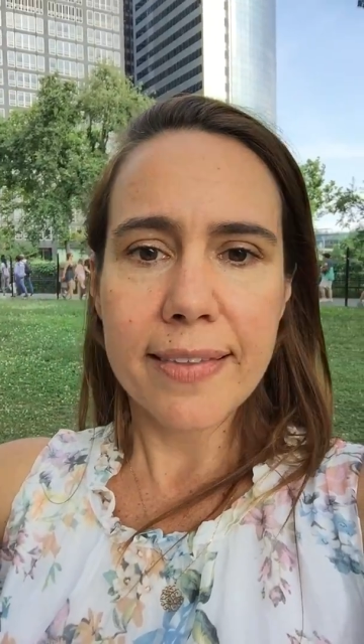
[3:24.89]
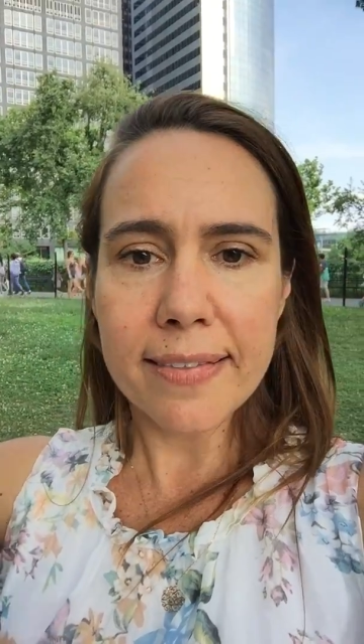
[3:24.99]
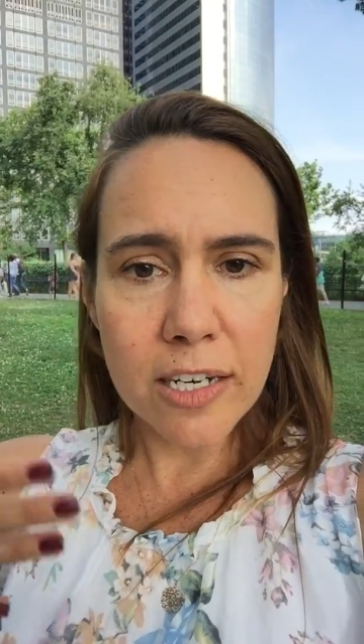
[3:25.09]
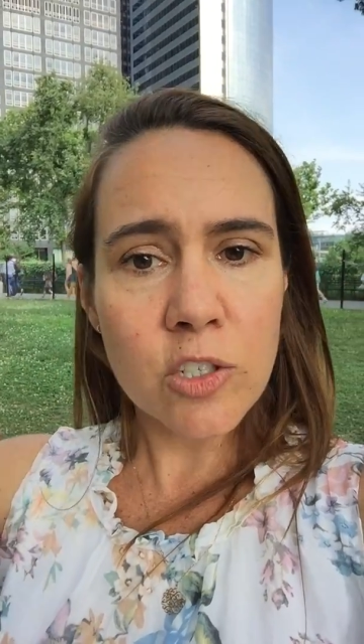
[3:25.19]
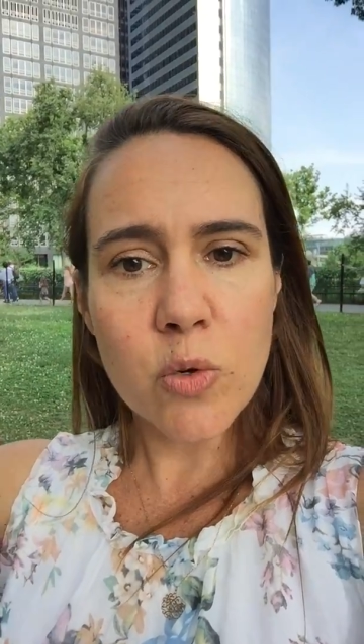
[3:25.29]

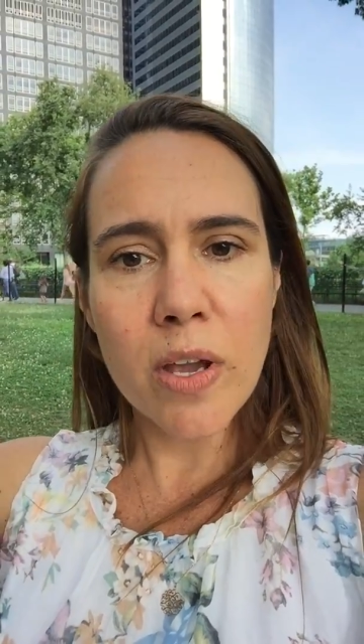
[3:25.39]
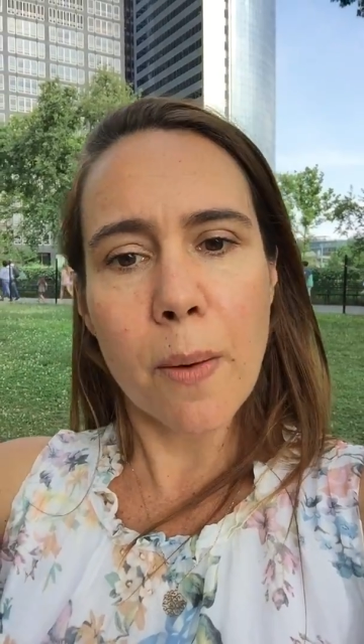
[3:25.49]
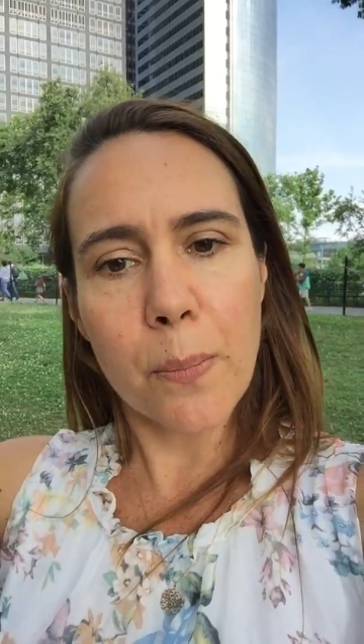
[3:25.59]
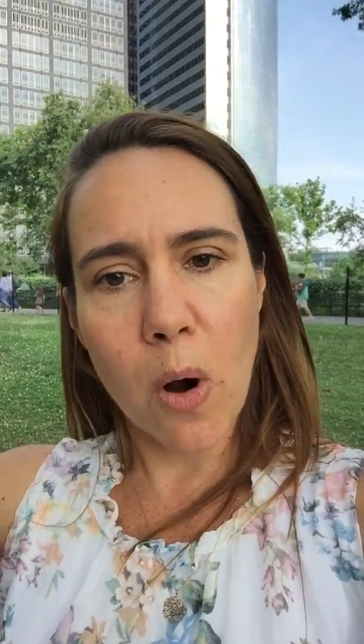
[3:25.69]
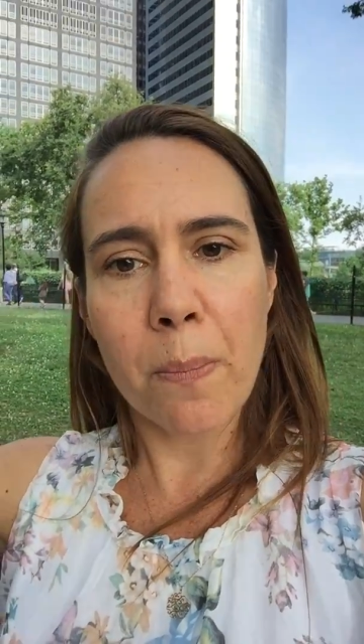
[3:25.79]
that they're doing
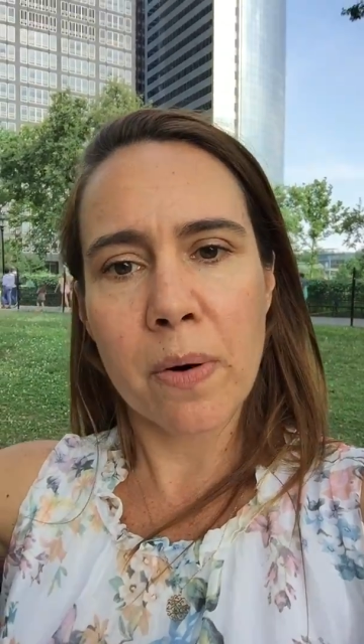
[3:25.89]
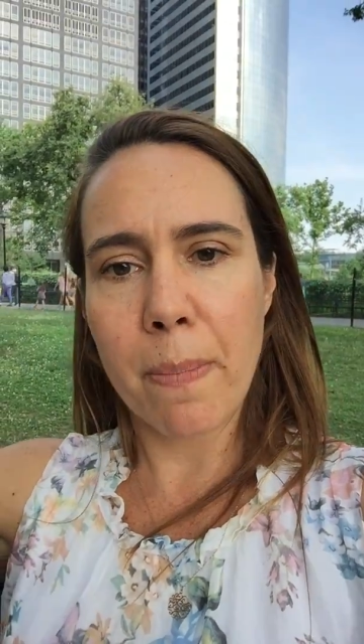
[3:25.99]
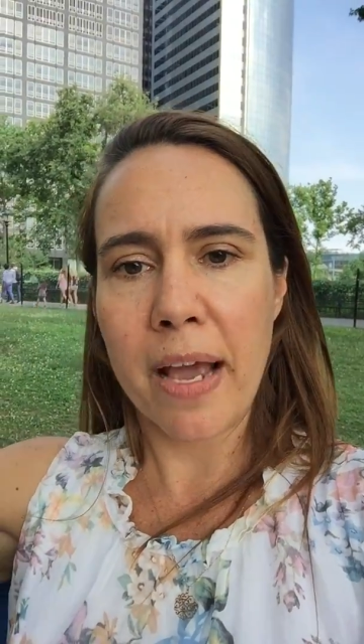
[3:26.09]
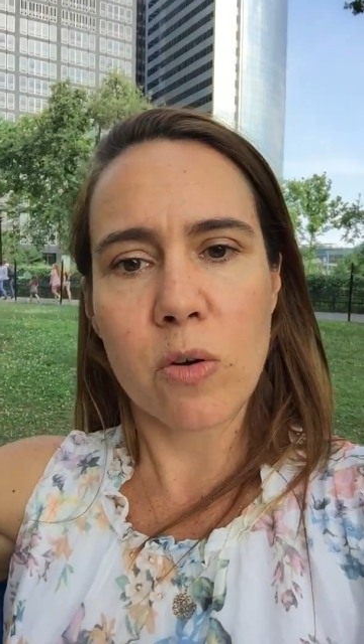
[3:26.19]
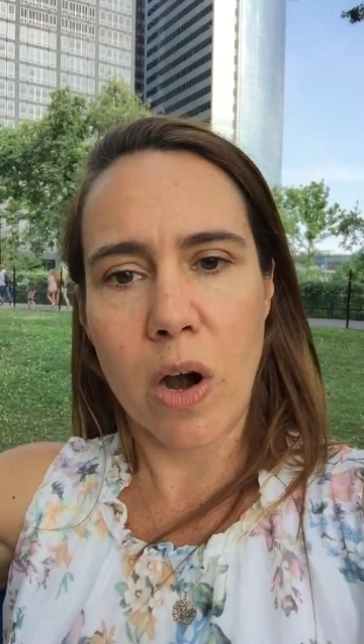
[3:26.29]
a proper
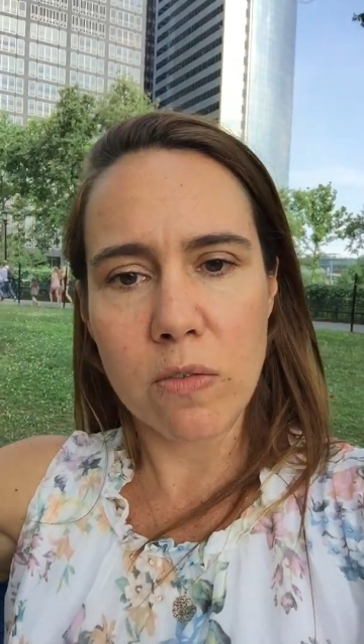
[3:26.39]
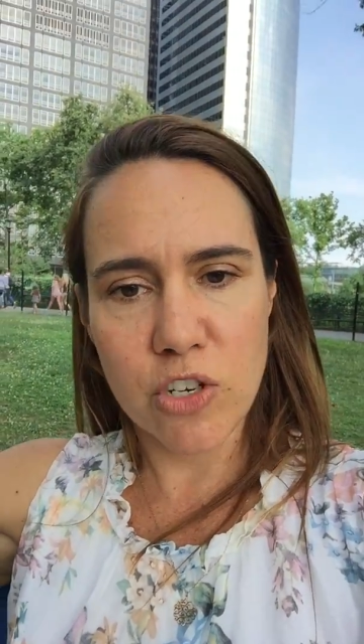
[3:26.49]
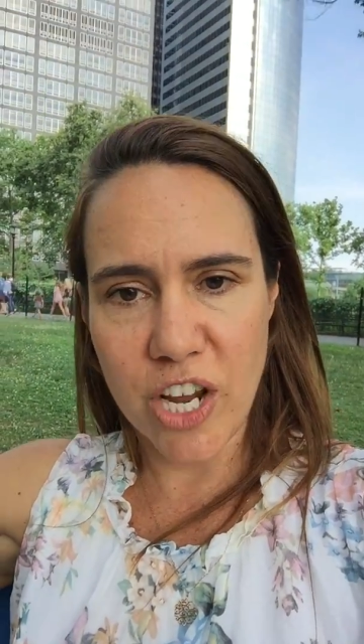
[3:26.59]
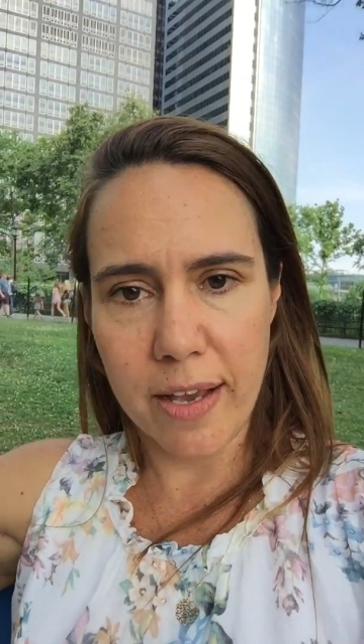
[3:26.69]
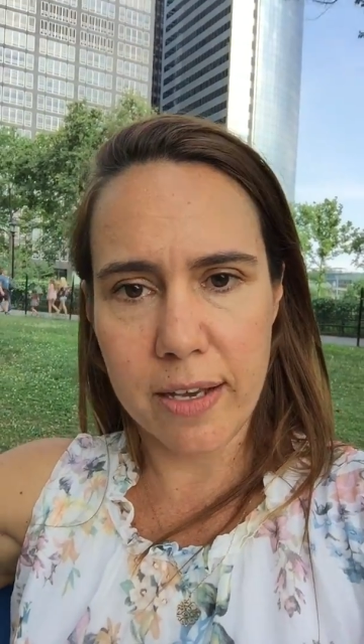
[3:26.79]

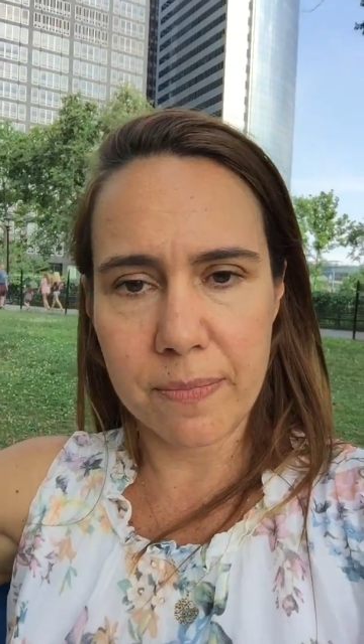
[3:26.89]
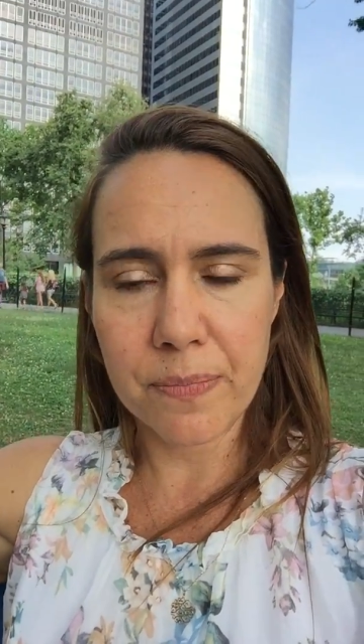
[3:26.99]
background check.